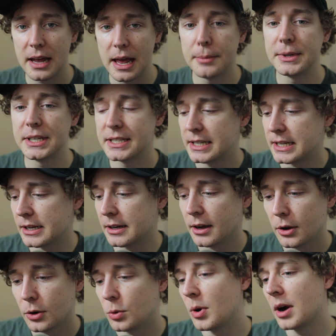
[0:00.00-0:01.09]
MBT,
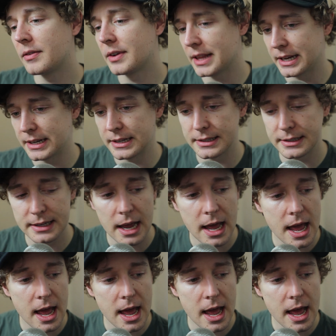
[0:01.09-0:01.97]
whoever that is.